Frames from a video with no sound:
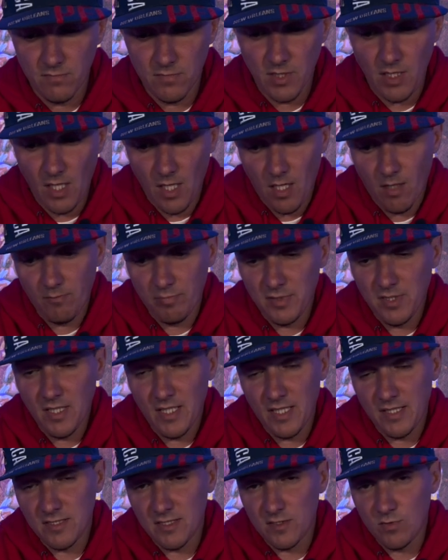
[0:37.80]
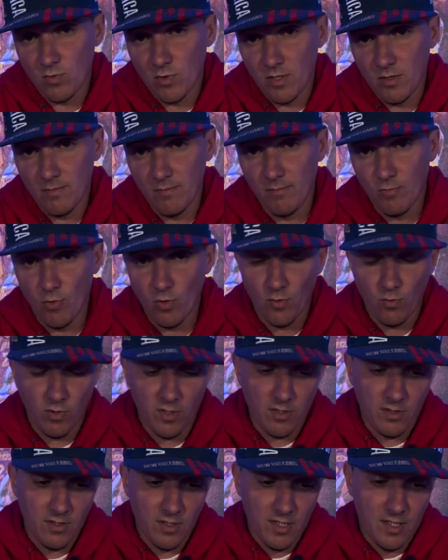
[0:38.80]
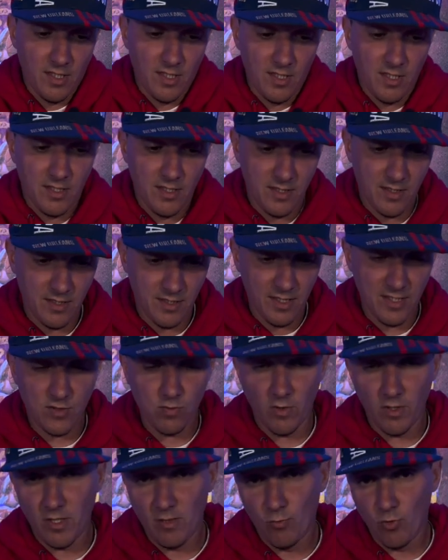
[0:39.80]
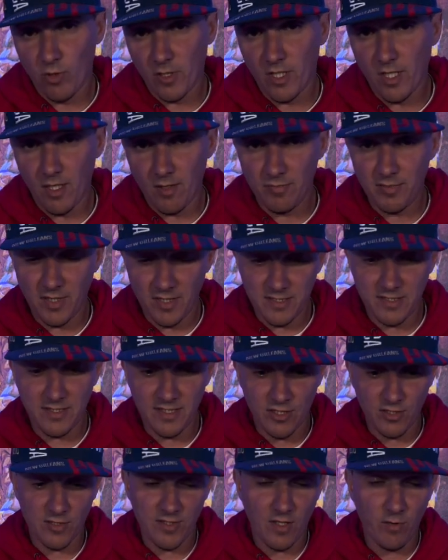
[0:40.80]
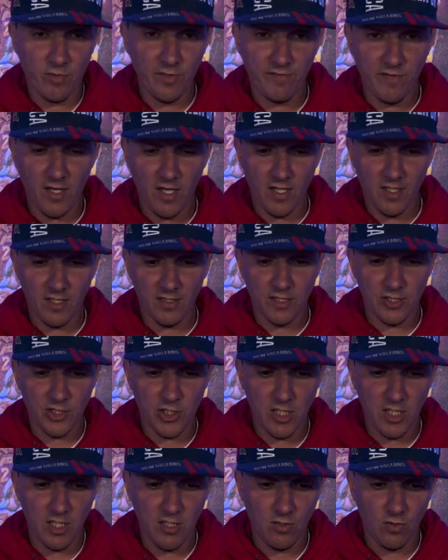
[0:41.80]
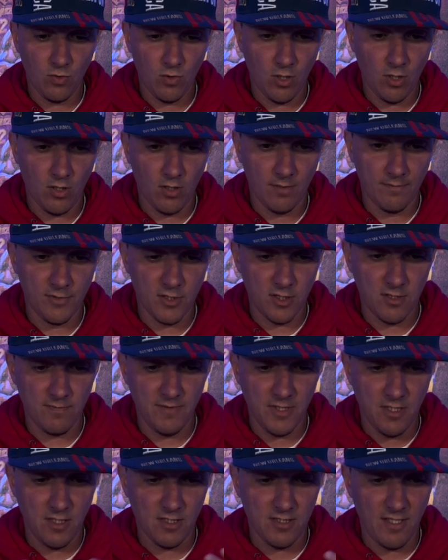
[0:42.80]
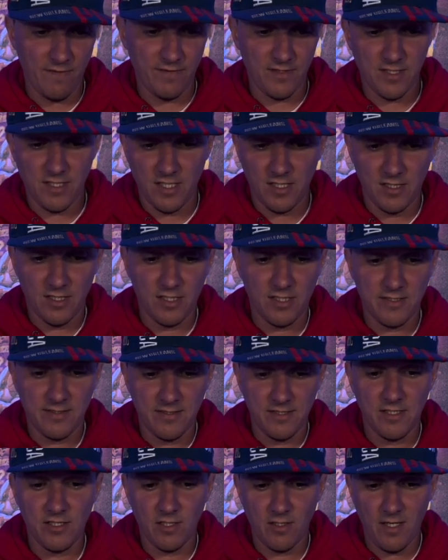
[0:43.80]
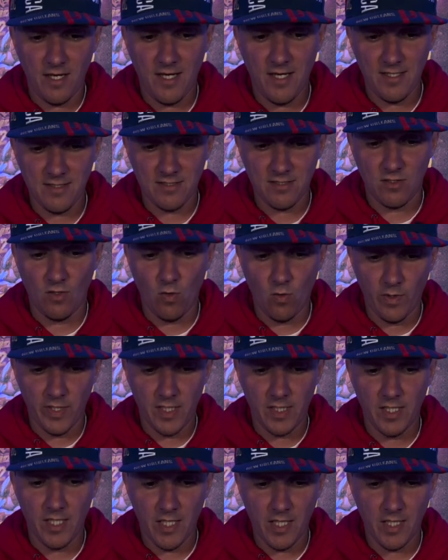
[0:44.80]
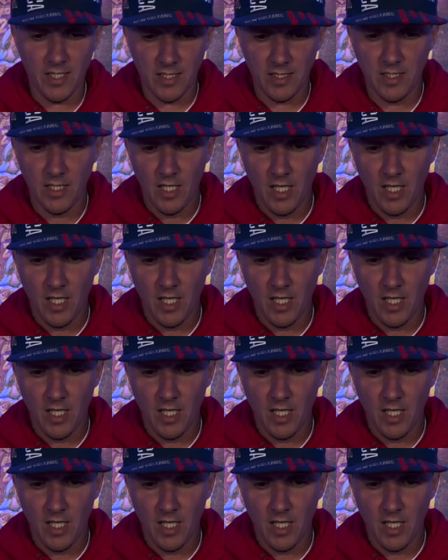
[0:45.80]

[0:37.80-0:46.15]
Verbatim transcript: complex. It's one of the more complex sneakers that we've had on the channel, just because everything this sneaker has going on.